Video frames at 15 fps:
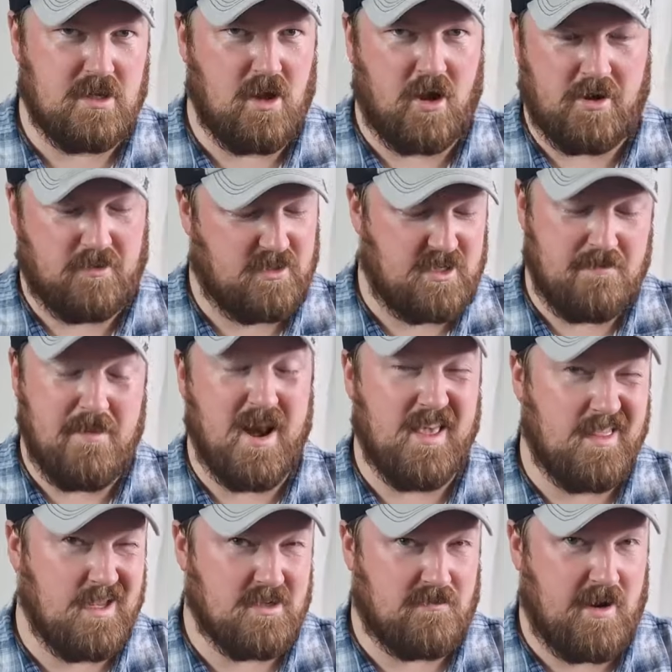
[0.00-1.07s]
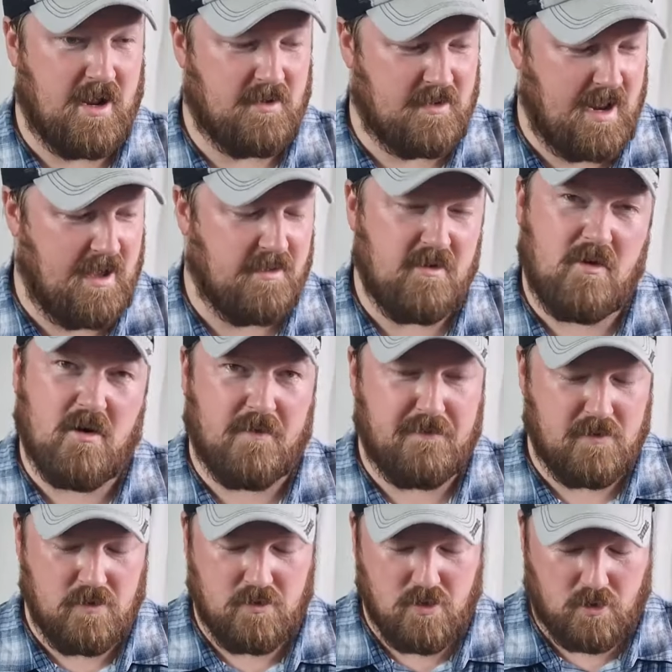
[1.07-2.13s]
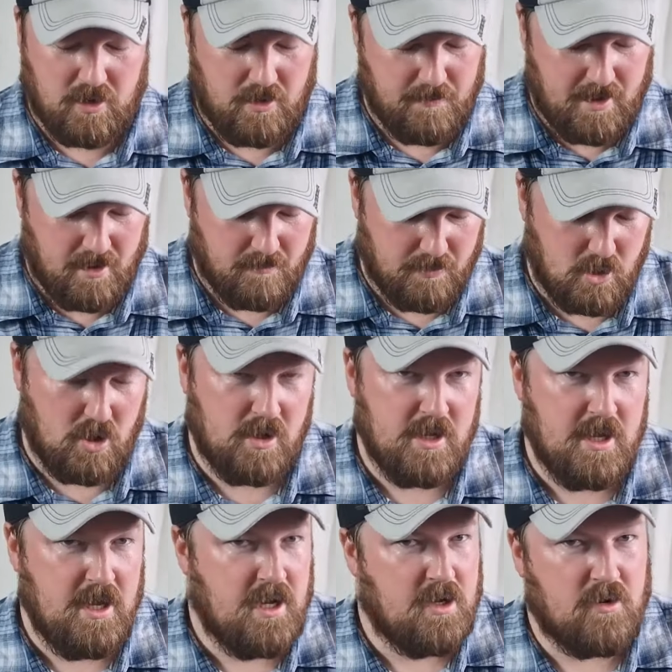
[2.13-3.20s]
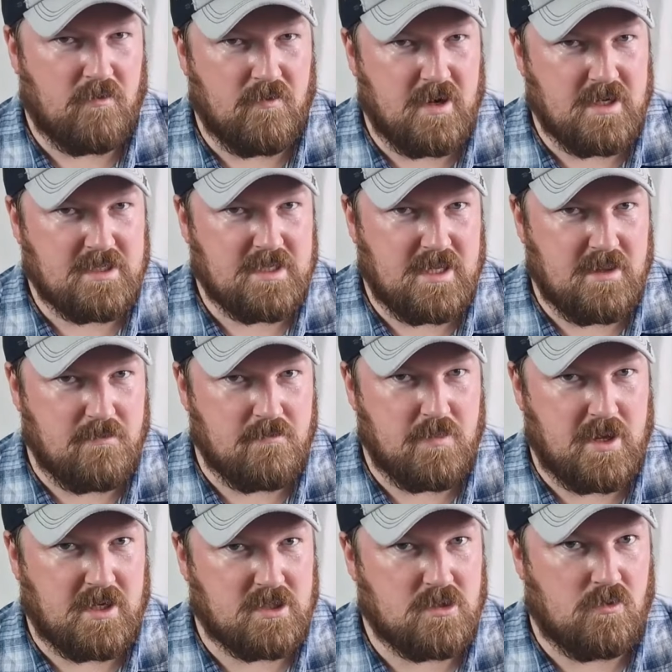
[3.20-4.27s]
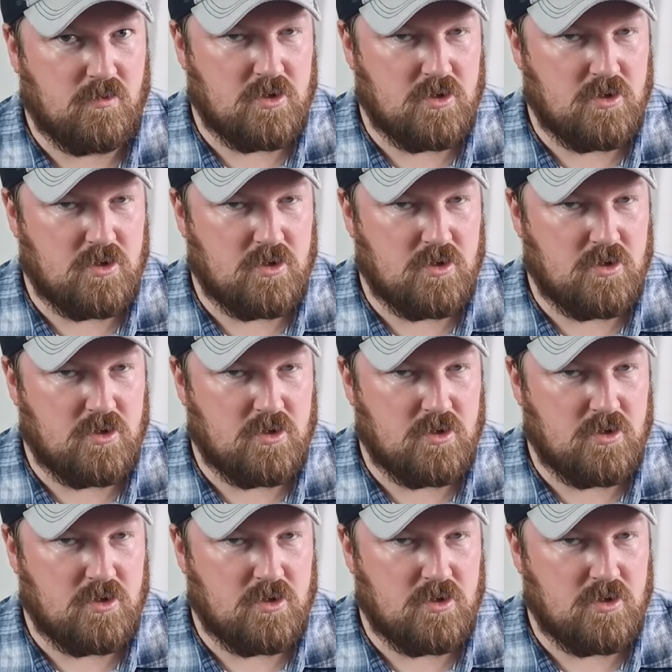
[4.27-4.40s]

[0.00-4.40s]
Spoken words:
I don't see many of these around now. There are a few knocking about, but don't really see them being sold